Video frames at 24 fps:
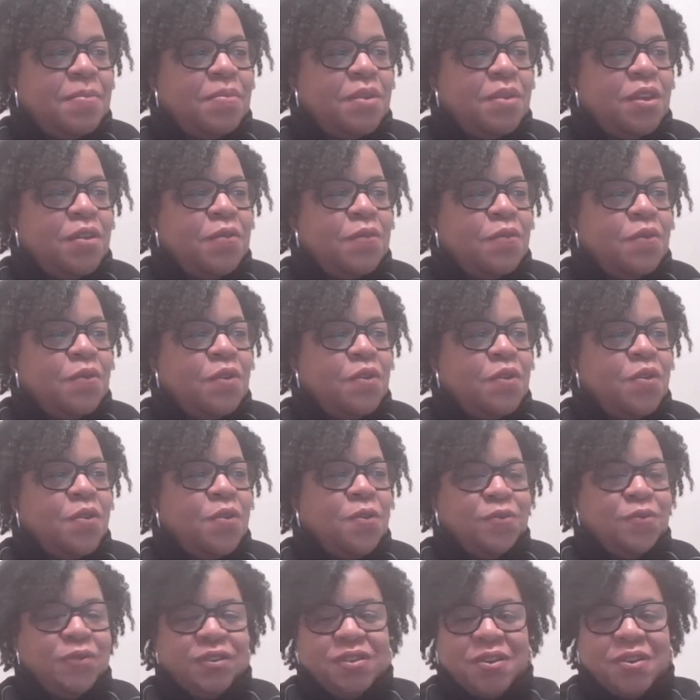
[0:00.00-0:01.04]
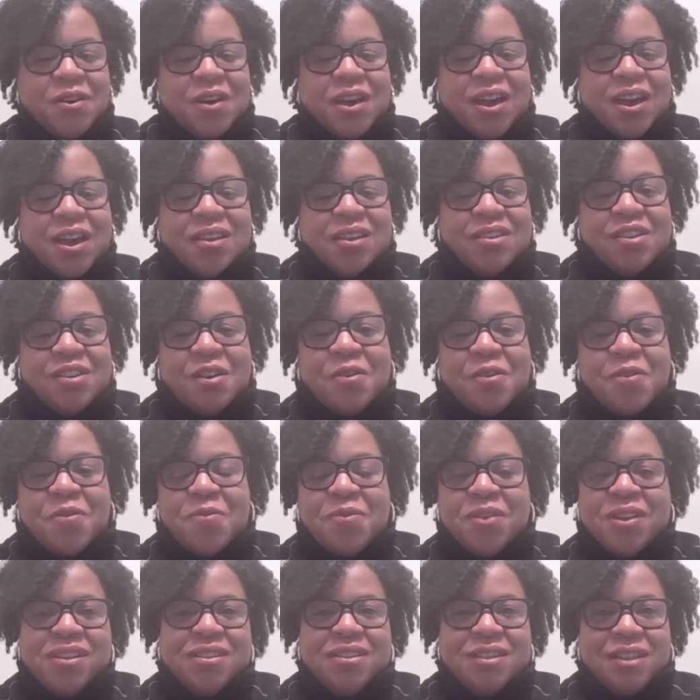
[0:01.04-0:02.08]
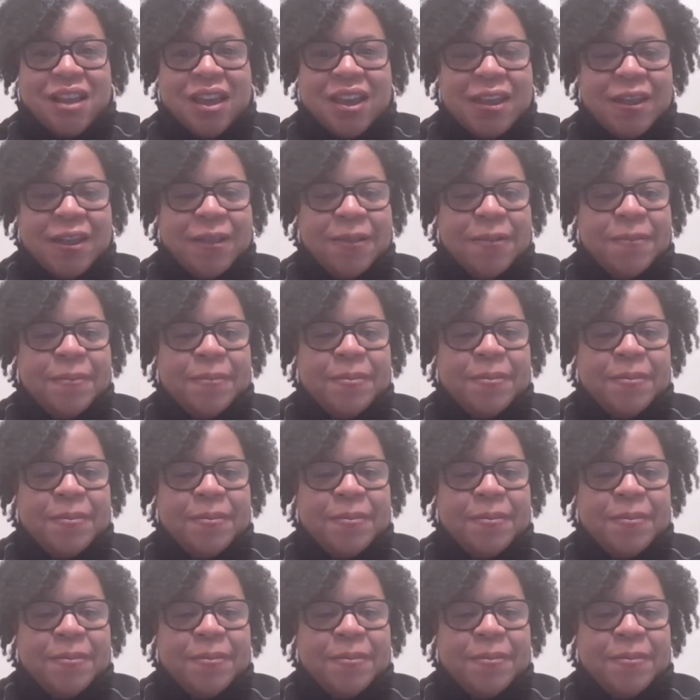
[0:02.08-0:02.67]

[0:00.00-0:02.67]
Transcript: be enrolled. So I know what it's like.